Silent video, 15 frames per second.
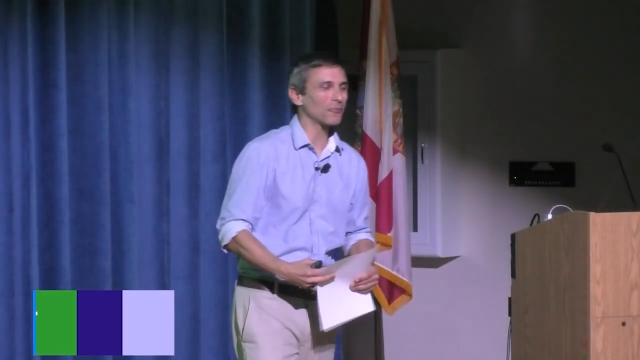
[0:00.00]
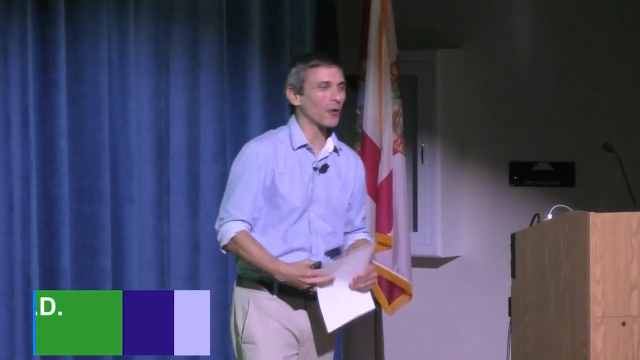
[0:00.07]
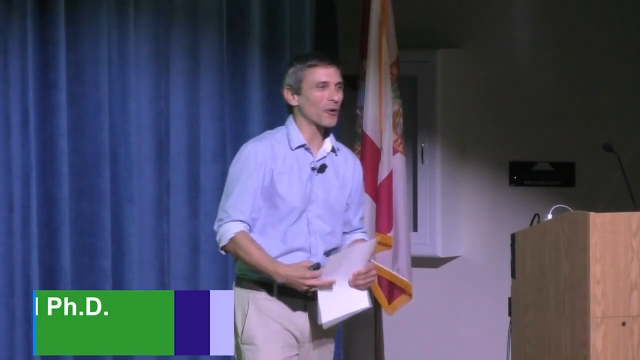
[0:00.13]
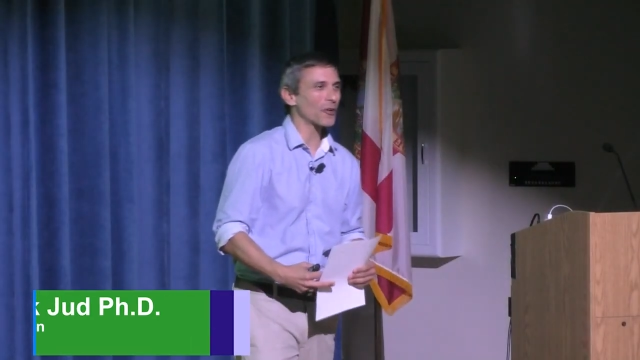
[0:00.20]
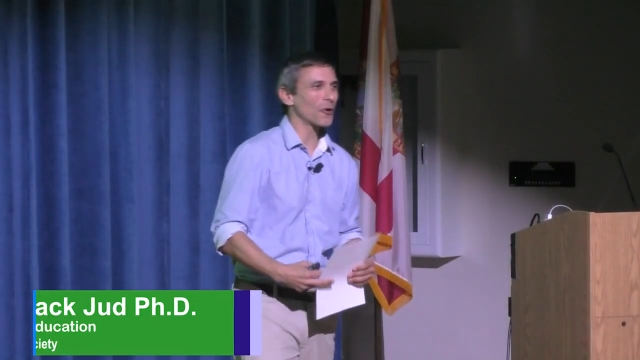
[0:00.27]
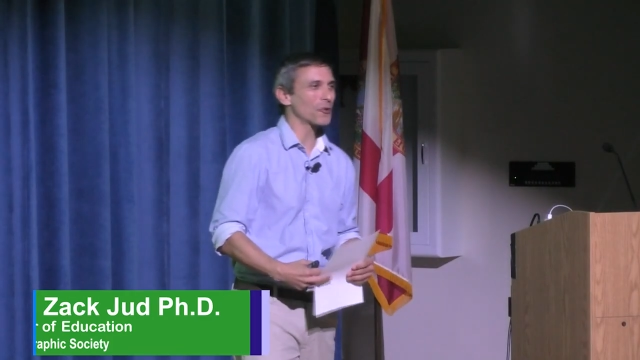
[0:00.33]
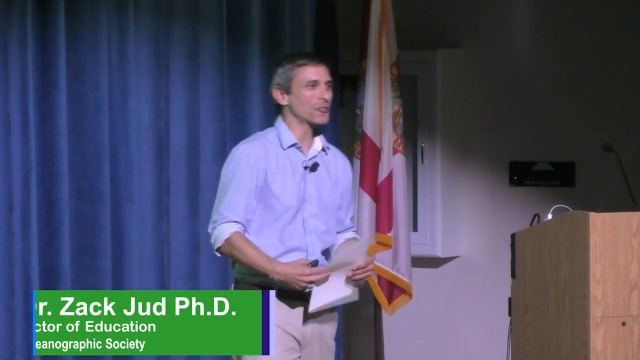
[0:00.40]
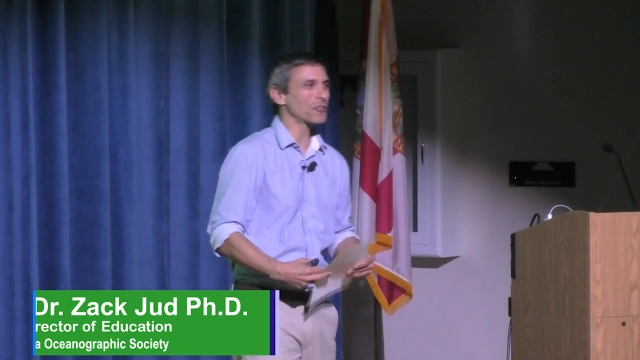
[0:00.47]

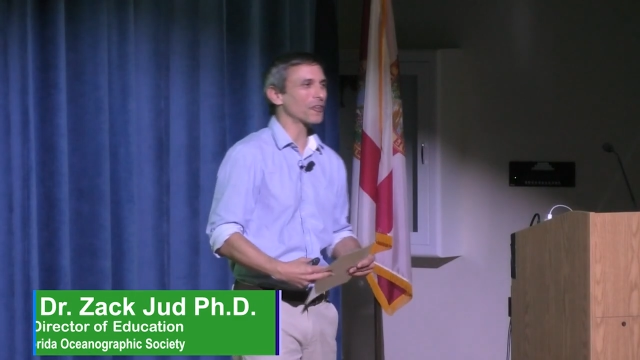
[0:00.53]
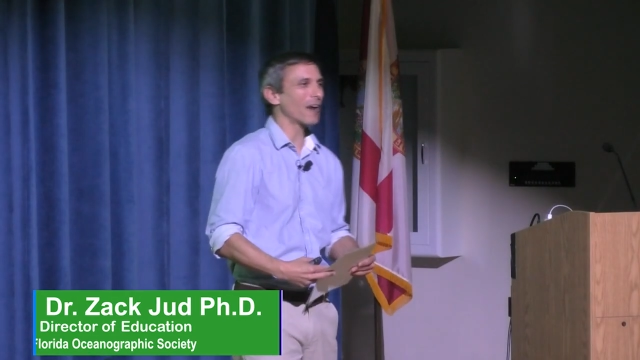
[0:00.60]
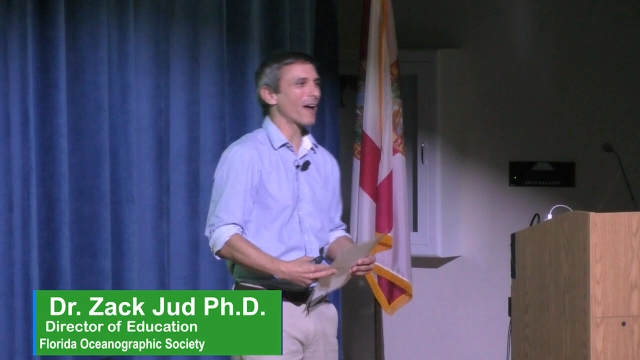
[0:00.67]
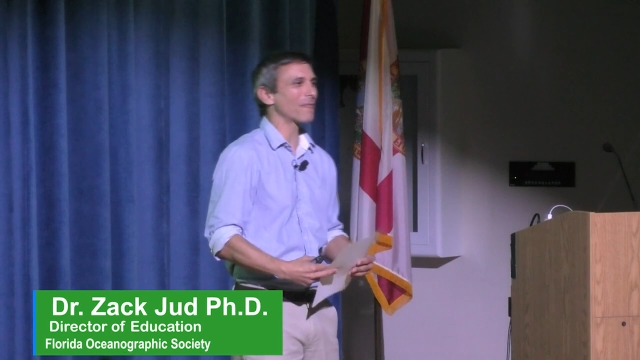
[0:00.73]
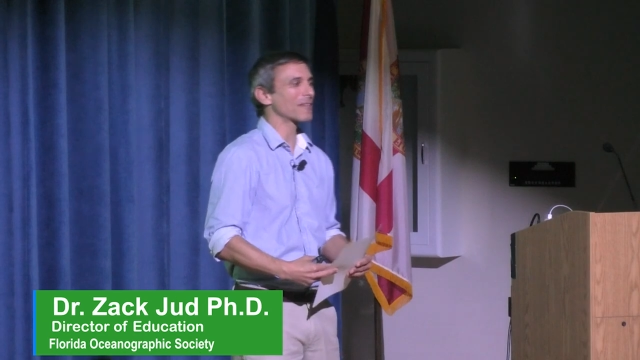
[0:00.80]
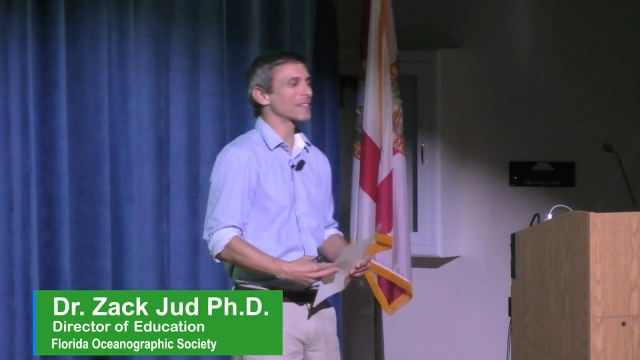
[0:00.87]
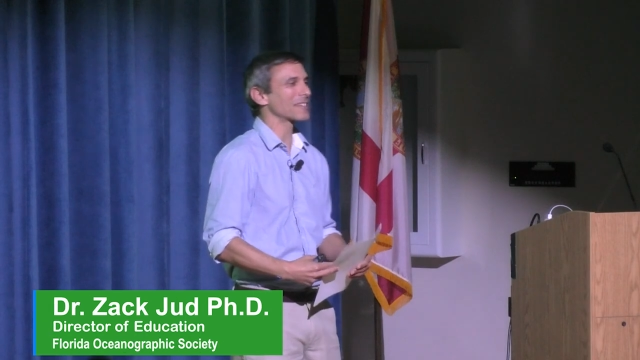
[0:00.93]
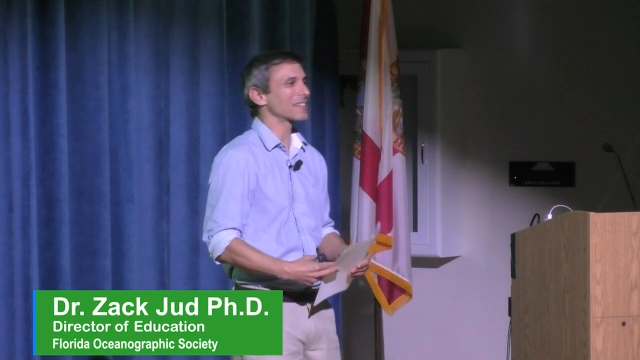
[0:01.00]
Florida
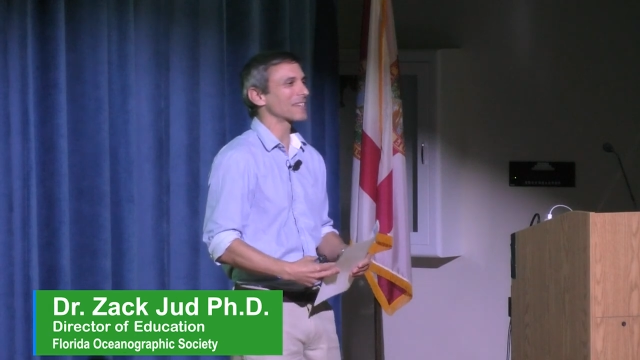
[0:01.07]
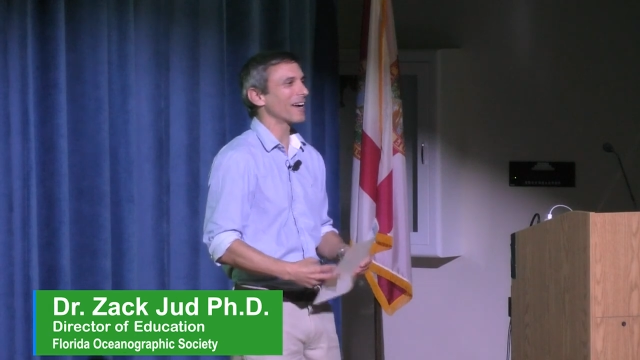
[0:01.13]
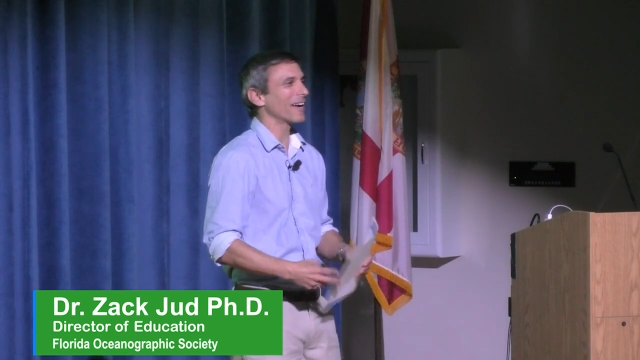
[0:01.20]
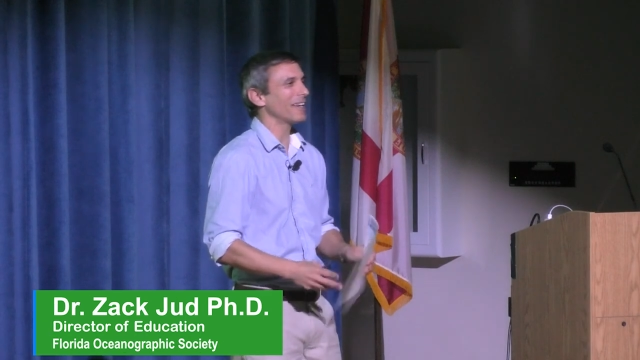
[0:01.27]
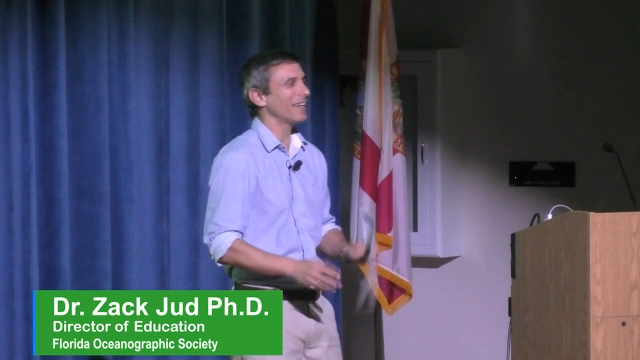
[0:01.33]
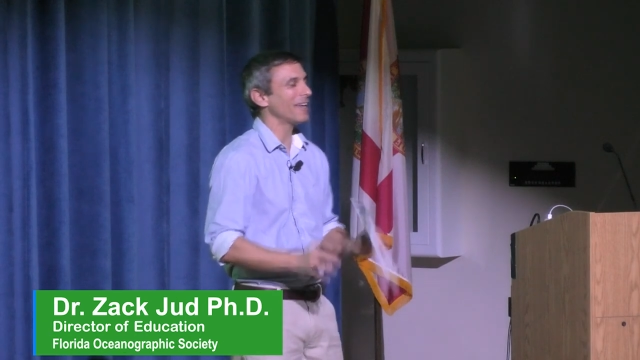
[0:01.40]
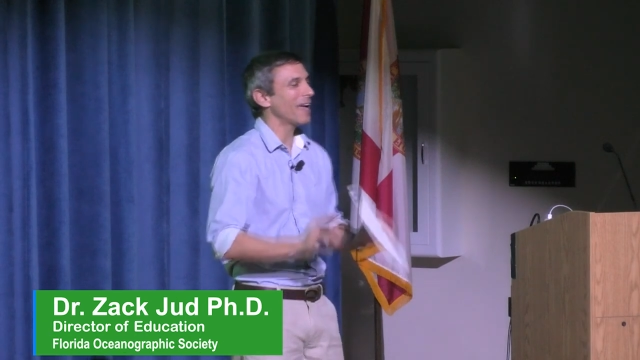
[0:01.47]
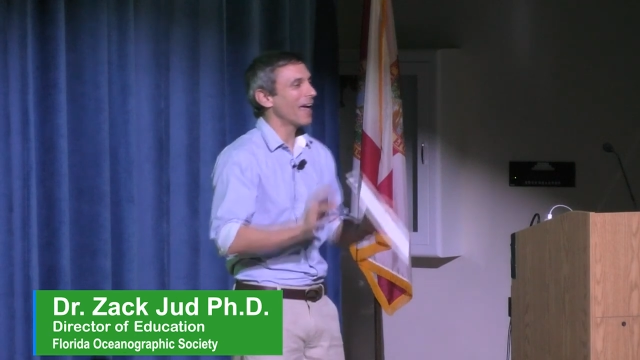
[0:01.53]
Oceanographic
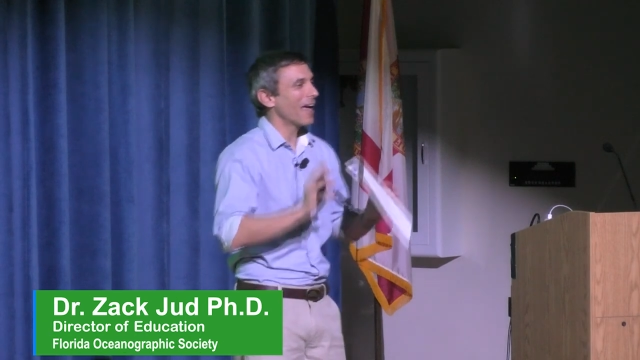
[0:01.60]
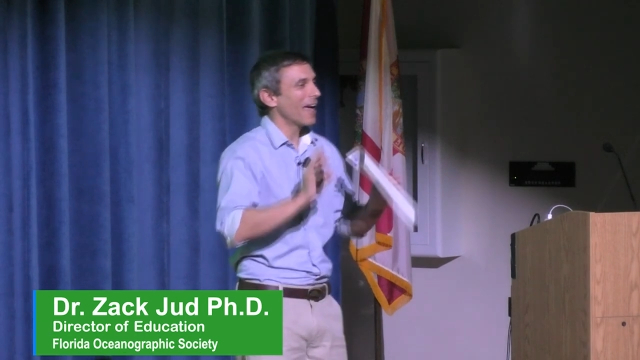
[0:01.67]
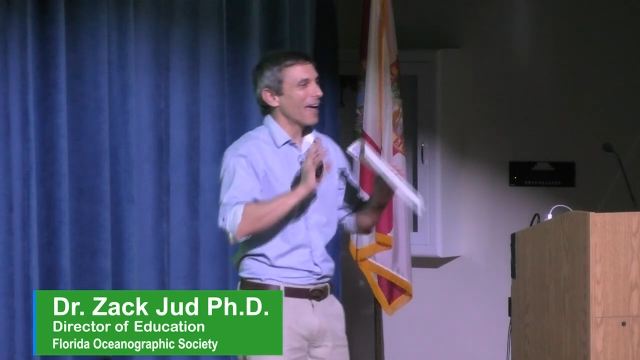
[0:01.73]
Society.